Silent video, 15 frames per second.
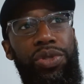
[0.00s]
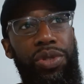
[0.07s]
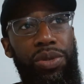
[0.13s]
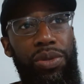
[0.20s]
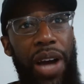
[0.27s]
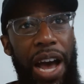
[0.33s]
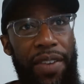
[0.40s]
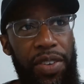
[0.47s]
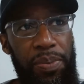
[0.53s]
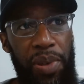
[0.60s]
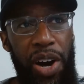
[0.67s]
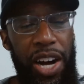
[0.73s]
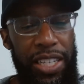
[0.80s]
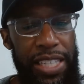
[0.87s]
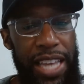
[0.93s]
do have a
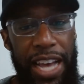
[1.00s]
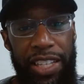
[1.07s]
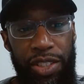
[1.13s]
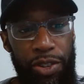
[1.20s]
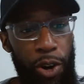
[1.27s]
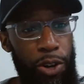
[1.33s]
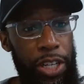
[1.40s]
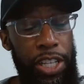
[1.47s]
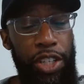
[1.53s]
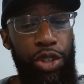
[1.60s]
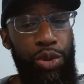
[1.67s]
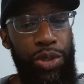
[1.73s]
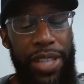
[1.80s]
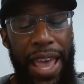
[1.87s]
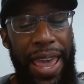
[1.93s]
podcast or they
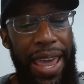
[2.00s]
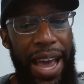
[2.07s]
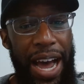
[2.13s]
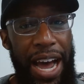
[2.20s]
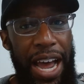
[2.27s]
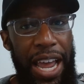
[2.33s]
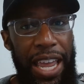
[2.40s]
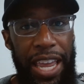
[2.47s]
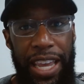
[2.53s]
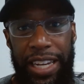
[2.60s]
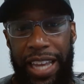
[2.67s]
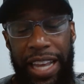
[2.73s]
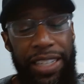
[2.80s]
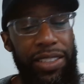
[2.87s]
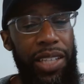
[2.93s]
use AI
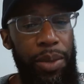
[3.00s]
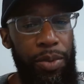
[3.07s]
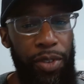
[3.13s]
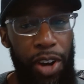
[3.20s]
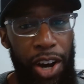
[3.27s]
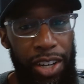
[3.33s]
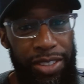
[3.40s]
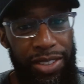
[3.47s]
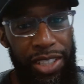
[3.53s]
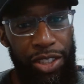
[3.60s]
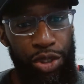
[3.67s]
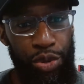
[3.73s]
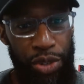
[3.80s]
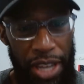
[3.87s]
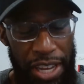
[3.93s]
in any type of content
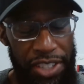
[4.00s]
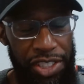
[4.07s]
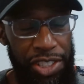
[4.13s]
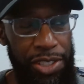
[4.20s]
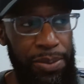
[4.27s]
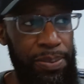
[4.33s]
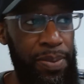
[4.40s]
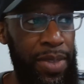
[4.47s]
creation,